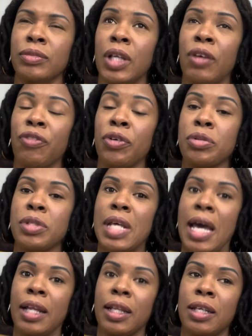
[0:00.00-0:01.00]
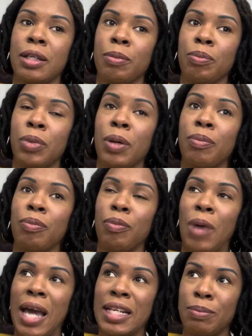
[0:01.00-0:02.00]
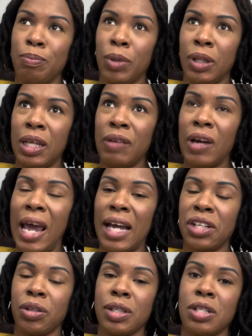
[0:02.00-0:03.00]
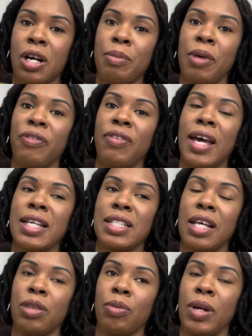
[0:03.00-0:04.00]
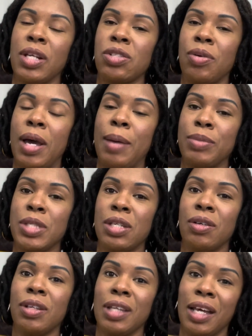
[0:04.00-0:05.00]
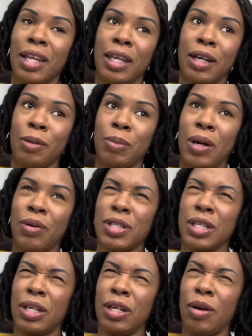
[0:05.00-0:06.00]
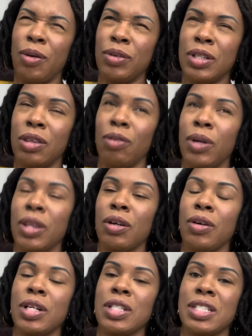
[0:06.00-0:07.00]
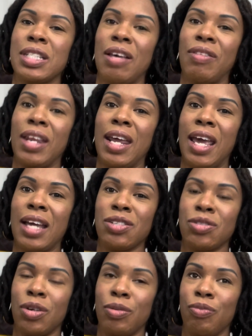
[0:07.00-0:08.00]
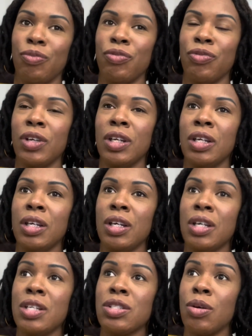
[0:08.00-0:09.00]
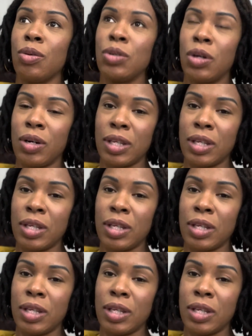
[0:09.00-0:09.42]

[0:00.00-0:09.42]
fruit salad, but I believe I actually started my fast at 3, so I'm still in the clear, but I want to go to 3:30 just to have that extra oomph. So during